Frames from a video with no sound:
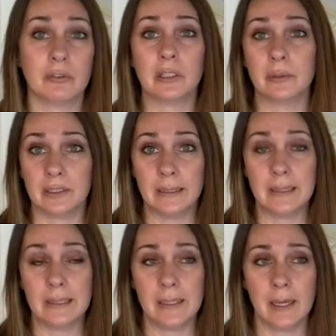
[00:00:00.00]
frequently
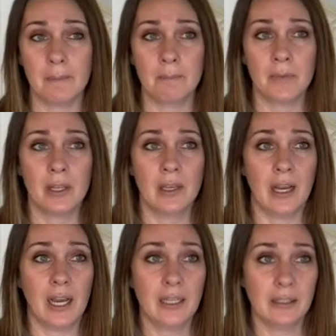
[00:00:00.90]
than that.
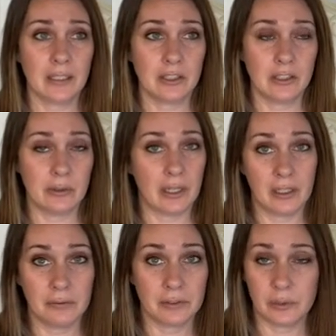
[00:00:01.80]
I like to do it
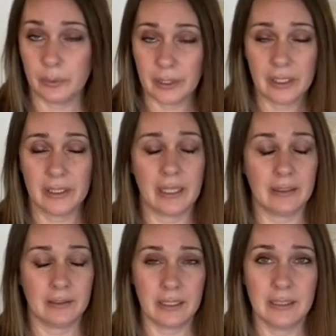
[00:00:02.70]
every week
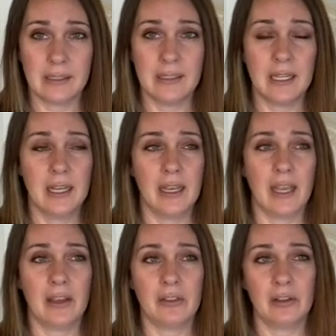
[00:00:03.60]
at least.
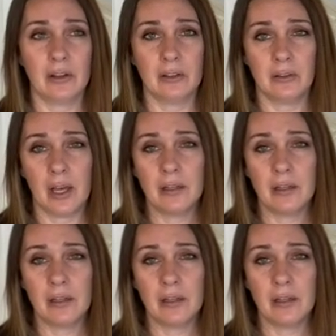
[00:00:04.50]
And there are a lot